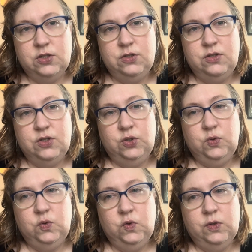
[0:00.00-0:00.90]

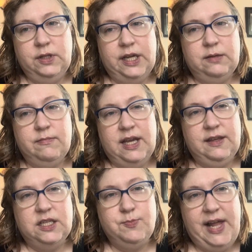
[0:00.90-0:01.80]
to like make
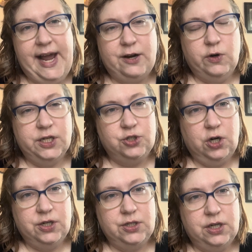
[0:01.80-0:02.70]
things black or a
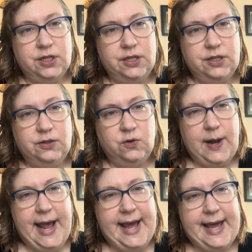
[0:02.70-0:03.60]
dark
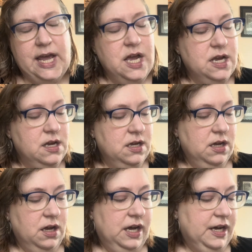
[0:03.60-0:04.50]
gray
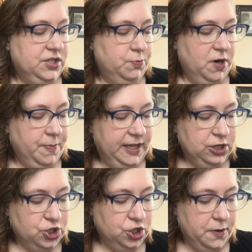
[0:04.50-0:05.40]
to
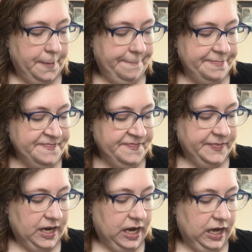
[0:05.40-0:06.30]
purplish.
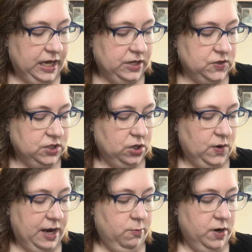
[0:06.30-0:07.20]
So
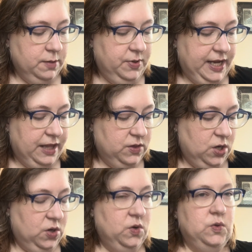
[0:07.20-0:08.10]
I want to plant
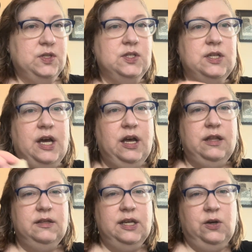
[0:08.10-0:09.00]
those.
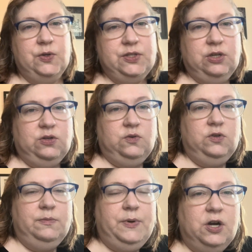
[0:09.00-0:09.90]
They also,
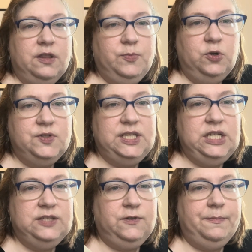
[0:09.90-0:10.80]
part of the
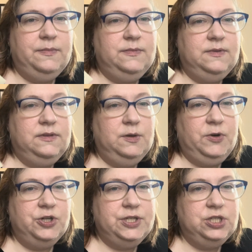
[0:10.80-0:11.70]
proceeds from the
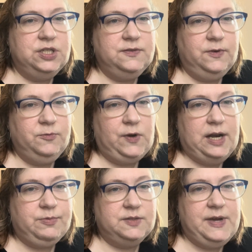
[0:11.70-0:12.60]
purchase from
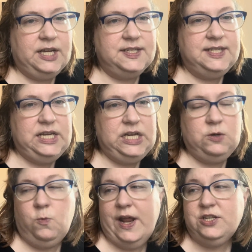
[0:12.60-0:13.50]
Grand Prismatic
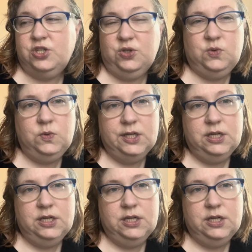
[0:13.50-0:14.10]
Seed went to